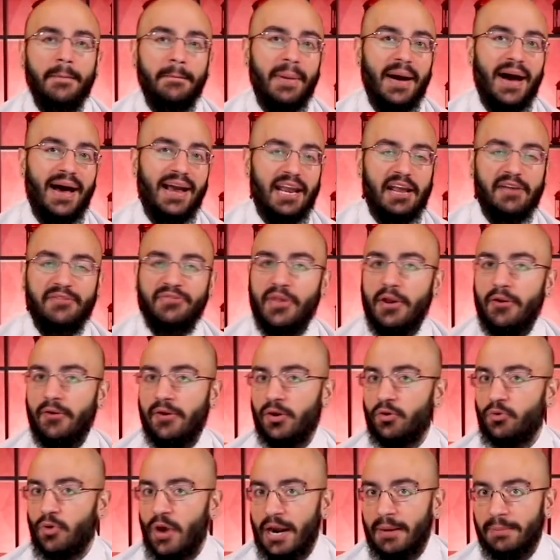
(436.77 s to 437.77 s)
But if they're
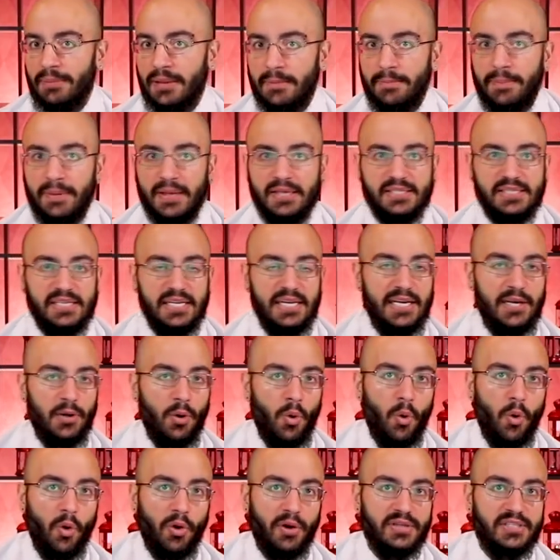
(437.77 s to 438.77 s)
incredibly busy
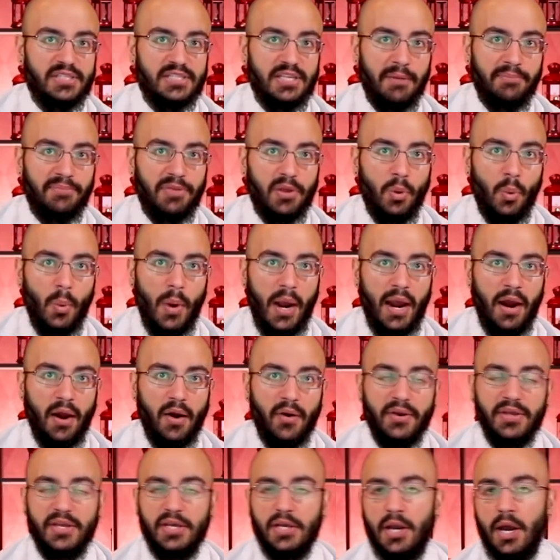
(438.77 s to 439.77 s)
or it's something
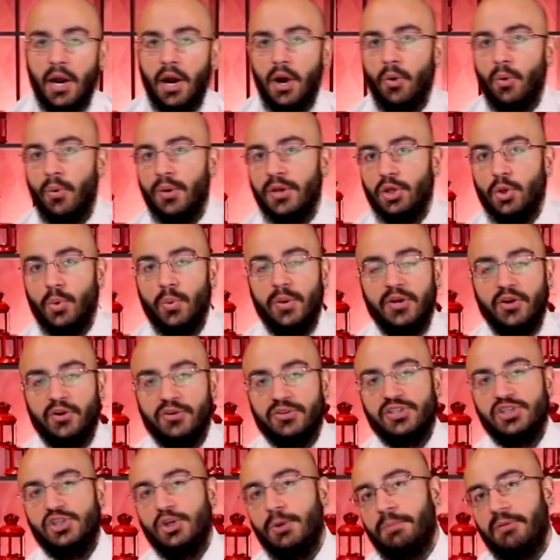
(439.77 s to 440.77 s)
where, you know, you and your
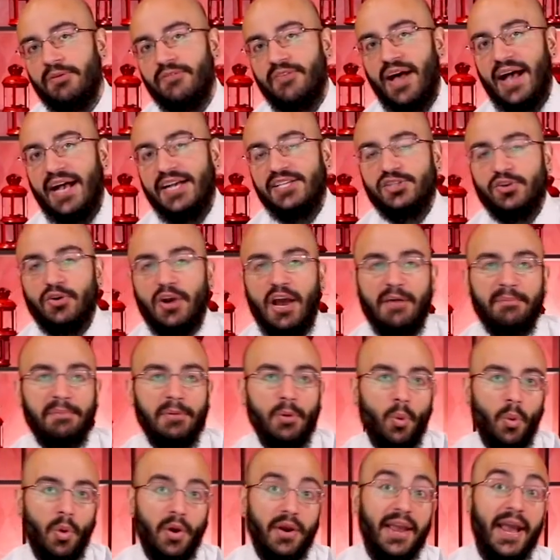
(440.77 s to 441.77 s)
supervisor have
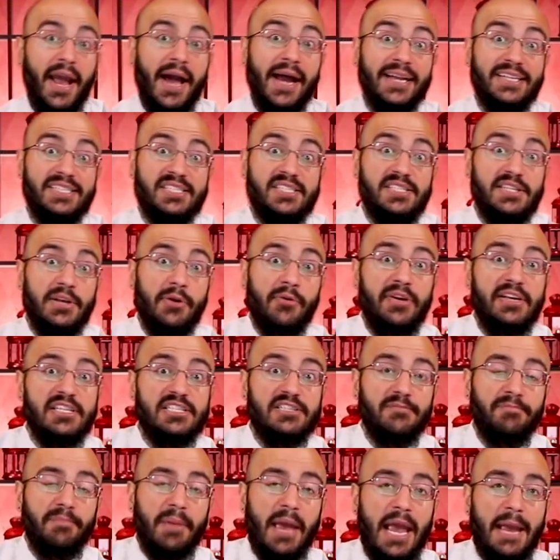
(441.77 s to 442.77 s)
been working on a
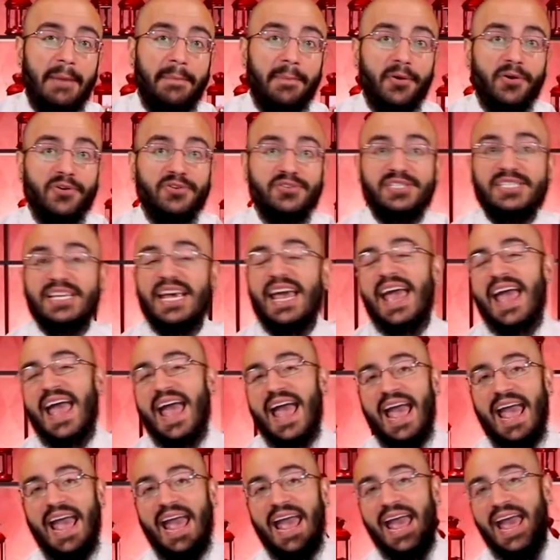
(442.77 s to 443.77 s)
series of papers
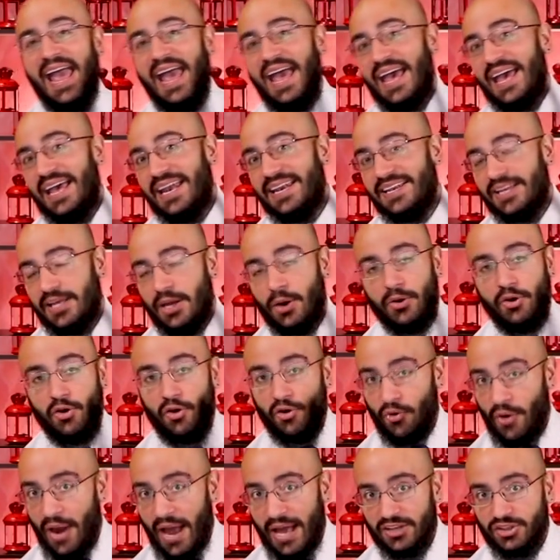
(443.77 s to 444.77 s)
and, you know,
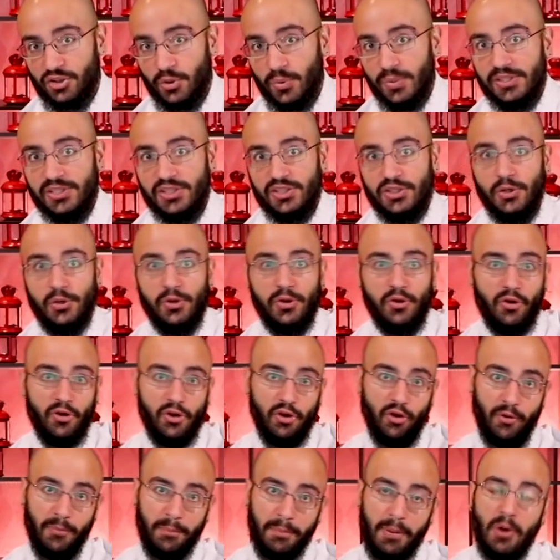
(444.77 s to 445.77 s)
you're a graduate student or
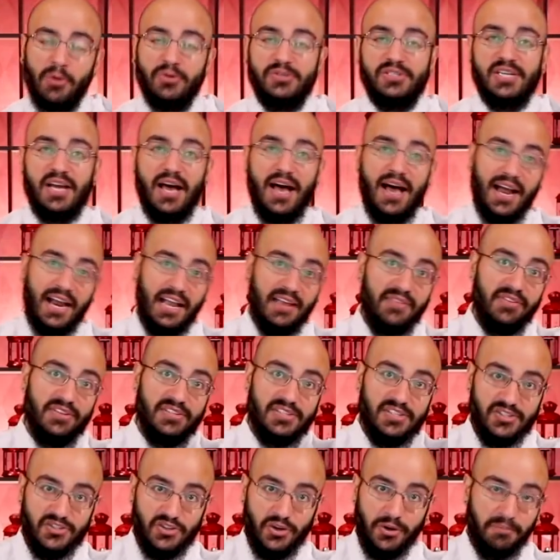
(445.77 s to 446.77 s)
you're a postdoc and
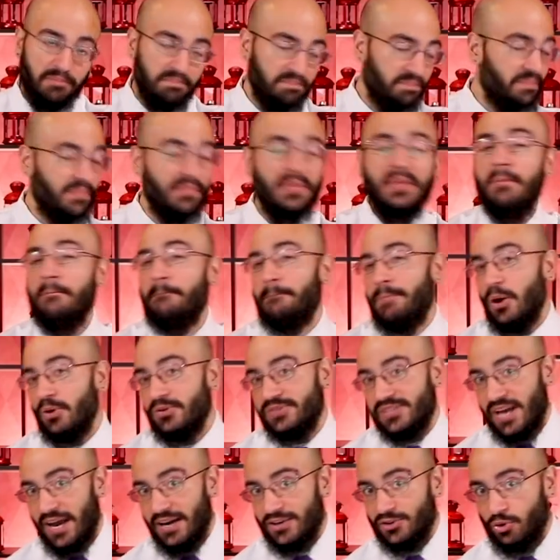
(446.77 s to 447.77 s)
this is your
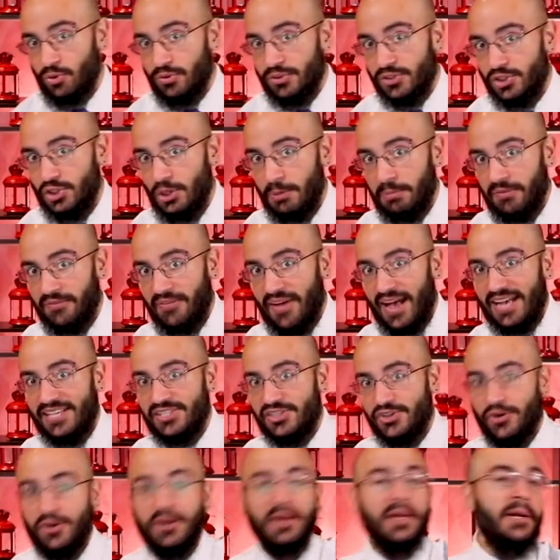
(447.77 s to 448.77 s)
postdoctoral
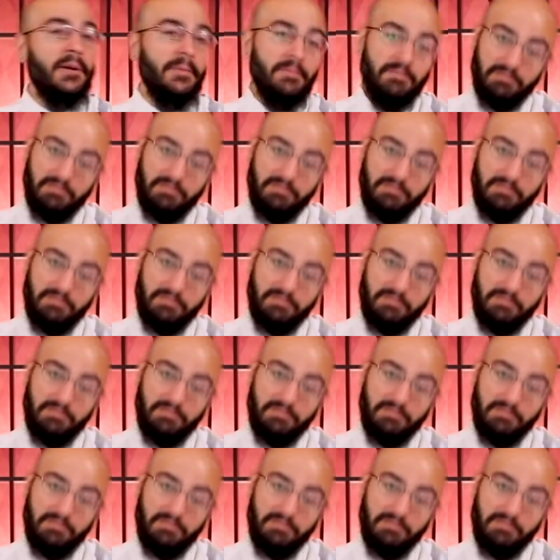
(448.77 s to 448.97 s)
supervisor,